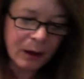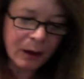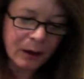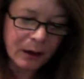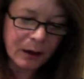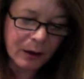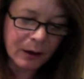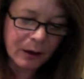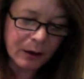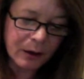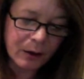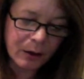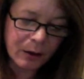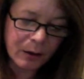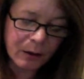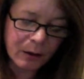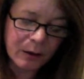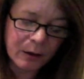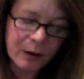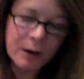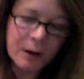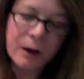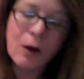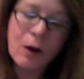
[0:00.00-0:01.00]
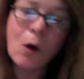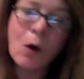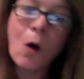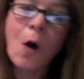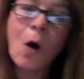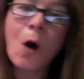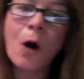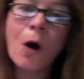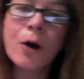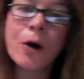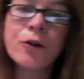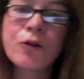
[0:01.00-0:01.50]
Now your
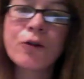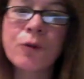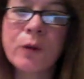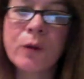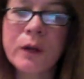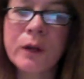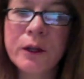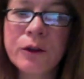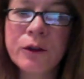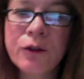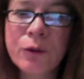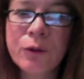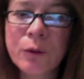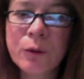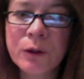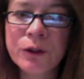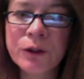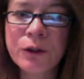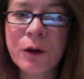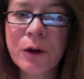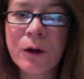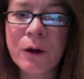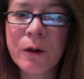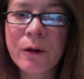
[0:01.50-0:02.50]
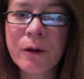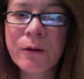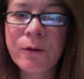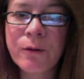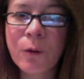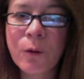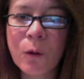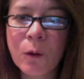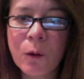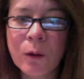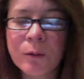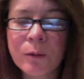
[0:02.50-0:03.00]
cartridge, which on the
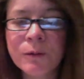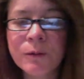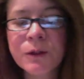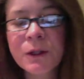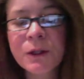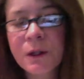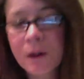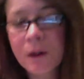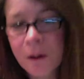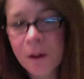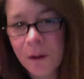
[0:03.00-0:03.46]
forms,